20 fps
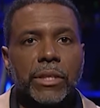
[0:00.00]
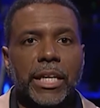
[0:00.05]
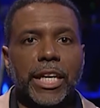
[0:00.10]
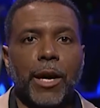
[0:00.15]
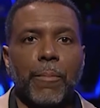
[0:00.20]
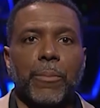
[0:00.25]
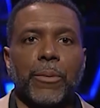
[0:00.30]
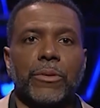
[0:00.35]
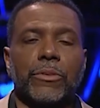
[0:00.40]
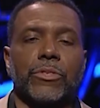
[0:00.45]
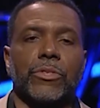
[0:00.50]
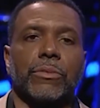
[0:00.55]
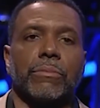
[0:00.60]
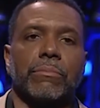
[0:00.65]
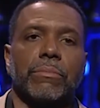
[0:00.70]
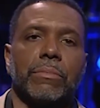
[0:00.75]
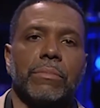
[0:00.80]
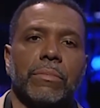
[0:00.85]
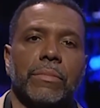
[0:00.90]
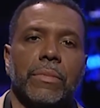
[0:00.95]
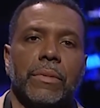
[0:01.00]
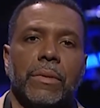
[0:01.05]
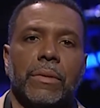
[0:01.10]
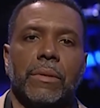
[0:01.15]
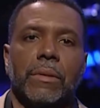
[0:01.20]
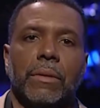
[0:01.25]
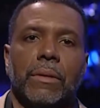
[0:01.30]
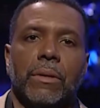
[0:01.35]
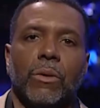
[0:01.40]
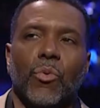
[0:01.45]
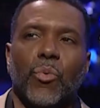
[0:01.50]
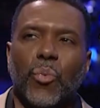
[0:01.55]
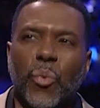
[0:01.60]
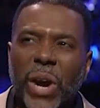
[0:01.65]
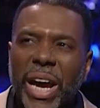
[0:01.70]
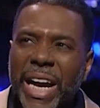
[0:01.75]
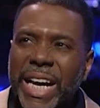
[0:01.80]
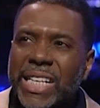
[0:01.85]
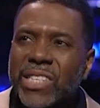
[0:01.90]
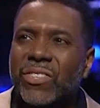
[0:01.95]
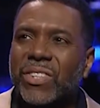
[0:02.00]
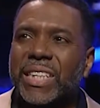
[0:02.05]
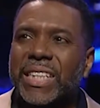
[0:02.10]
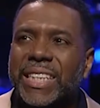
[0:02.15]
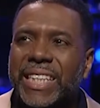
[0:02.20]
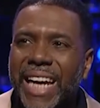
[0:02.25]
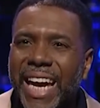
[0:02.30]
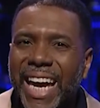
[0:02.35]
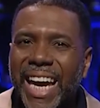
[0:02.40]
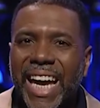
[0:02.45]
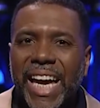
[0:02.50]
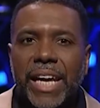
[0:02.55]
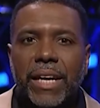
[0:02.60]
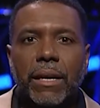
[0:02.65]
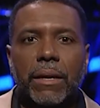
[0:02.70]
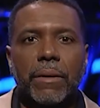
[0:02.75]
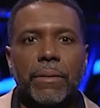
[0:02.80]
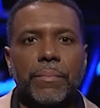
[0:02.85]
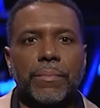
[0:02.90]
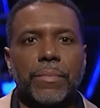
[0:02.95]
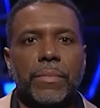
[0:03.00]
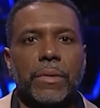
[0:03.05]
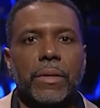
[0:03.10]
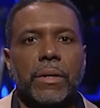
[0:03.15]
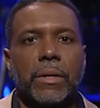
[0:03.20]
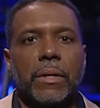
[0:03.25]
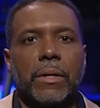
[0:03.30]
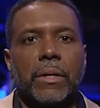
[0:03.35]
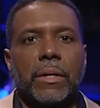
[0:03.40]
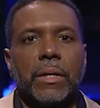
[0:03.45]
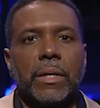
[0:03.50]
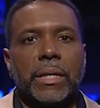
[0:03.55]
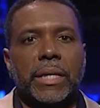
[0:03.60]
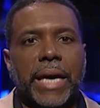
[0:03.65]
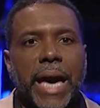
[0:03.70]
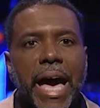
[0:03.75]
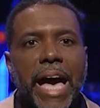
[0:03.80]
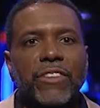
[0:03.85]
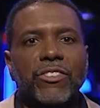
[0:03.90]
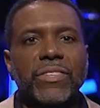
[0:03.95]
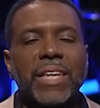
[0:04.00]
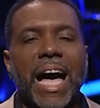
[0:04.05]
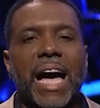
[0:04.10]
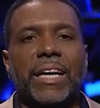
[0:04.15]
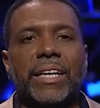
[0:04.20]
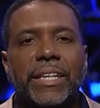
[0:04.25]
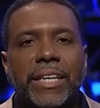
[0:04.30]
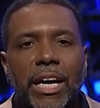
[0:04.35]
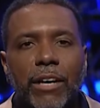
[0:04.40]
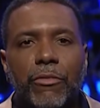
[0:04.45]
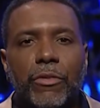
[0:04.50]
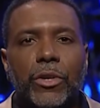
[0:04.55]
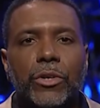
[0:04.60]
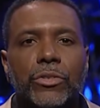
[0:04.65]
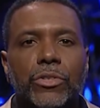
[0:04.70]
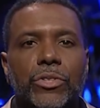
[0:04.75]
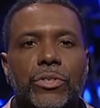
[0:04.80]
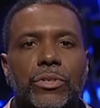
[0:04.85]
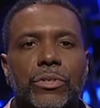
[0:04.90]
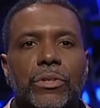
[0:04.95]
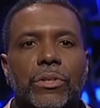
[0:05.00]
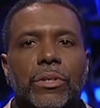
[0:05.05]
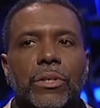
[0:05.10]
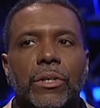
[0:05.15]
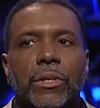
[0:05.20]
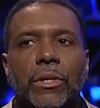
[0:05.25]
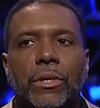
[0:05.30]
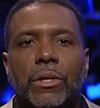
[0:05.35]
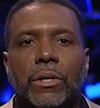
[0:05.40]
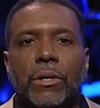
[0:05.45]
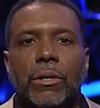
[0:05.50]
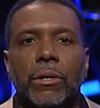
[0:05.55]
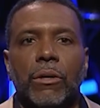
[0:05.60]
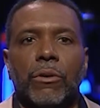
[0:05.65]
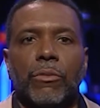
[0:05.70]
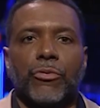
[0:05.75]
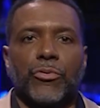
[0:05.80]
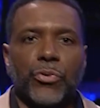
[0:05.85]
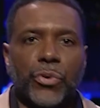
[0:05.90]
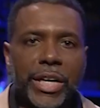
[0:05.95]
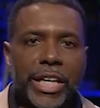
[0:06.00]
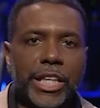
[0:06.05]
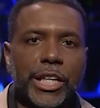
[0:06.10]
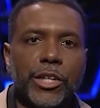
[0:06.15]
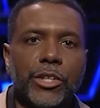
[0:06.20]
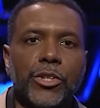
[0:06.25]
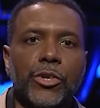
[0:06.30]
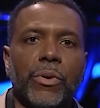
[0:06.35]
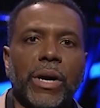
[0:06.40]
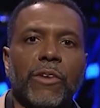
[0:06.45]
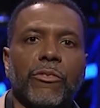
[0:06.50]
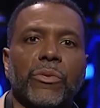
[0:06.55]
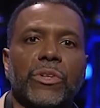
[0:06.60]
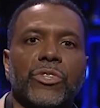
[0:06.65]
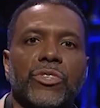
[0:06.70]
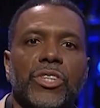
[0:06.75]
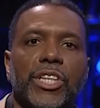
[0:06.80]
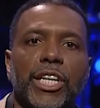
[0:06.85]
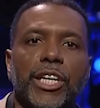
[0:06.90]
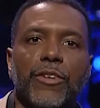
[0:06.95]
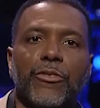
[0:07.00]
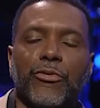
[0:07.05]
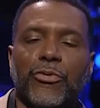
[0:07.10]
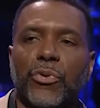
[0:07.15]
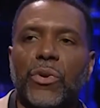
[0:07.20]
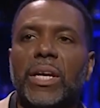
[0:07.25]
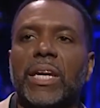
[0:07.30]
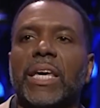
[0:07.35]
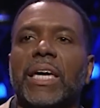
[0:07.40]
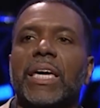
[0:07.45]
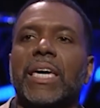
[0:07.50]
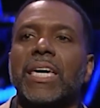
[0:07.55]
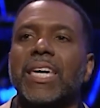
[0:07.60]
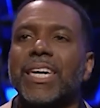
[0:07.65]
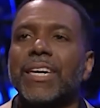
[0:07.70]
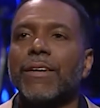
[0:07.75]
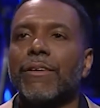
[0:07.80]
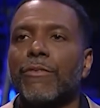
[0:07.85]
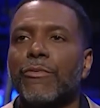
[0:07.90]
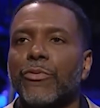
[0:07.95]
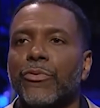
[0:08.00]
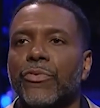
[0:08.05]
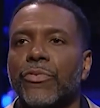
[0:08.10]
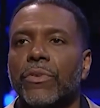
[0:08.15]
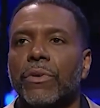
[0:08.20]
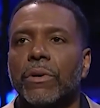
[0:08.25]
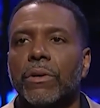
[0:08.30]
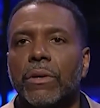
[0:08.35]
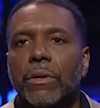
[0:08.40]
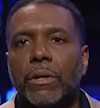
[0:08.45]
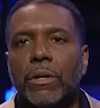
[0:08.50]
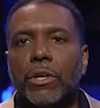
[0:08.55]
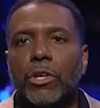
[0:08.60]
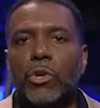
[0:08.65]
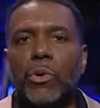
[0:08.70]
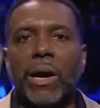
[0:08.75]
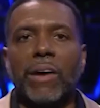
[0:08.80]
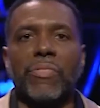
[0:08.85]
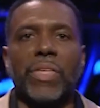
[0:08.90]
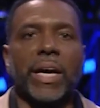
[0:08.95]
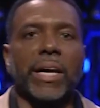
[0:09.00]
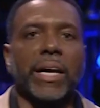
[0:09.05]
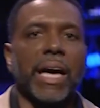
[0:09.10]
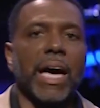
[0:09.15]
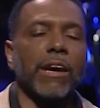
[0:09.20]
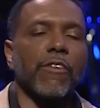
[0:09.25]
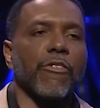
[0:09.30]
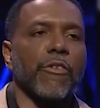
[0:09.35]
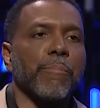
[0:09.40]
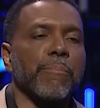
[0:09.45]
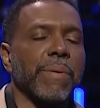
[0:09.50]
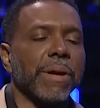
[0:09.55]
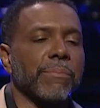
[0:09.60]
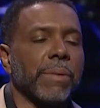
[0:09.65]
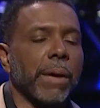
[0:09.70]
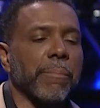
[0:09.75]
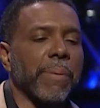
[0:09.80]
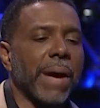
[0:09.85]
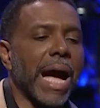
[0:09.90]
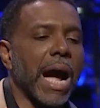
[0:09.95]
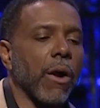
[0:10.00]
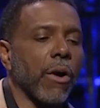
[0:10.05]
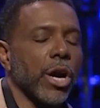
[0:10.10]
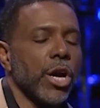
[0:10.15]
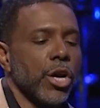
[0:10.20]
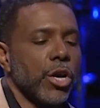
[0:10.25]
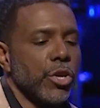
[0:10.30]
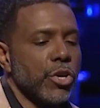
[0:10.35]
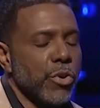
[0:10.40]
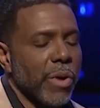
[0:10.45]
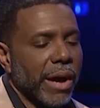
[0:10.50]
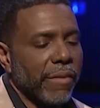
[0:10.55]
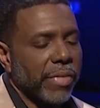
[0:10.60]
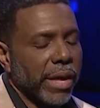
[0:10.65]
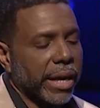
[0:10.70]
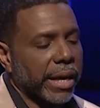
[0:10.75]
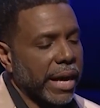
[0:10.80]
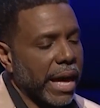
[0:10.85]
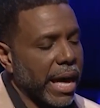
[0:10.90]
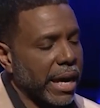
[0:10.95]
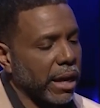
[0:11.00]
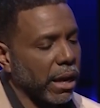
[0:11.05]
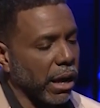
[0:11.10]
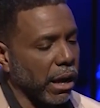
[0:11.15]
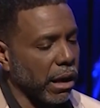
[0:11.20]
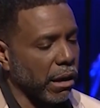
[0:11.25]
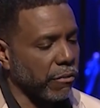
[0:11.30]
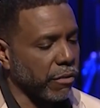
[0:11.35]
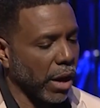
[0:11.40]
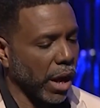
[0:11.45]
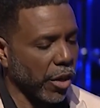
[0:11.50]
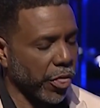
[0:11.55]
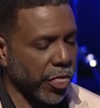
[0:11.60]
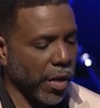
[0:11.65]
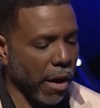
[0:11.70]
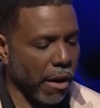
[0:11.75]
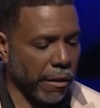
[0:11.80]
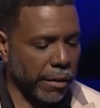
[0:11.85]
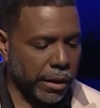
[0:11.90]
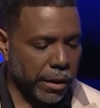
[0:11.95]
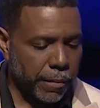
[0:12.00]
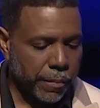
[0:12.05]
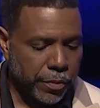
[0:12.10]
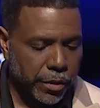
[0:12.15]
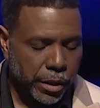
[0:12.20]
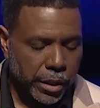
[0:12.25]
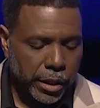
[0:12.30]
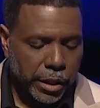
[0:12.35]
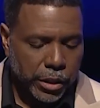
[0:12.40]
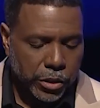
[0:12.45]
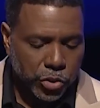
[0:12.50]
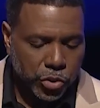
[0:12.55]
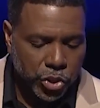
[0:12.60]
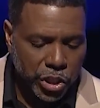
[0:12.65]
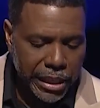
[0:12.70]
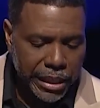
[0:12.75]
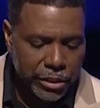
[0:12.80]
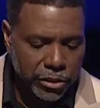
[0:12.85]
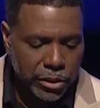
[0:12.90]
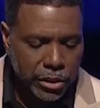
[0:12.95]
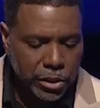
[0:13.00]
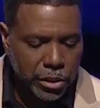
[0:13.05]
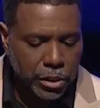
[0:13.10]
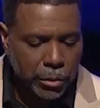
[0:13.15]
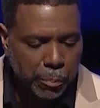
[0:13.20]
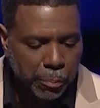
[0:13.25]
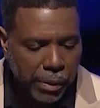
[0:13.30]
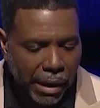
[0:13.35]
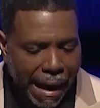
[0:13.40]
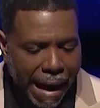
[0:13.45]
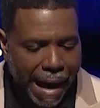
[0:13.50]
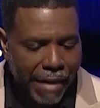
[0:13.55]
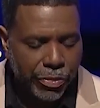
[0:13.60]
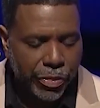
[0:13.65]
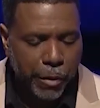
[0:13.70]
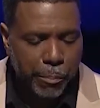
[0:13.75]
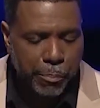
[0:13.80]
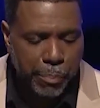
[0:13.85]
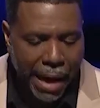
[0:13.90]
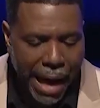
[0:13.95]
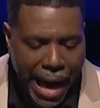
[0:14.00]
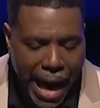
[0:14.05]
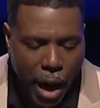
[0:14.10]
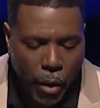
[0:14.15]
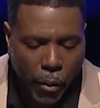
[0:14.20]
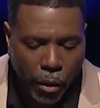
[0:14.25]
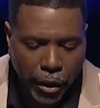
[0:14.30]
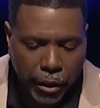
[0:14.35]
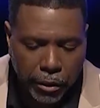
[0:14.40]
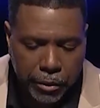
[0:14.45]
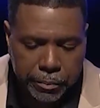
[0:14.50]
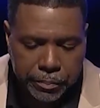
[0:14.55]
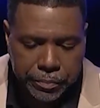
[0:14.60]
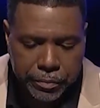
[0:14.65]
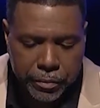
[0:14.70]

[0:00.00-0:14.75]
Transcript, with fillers: the lepers, raise the dead, cast out devils. Freely you have received, freely give. You have that kind of that power. You have that kind of authority. Jesus supplied the power,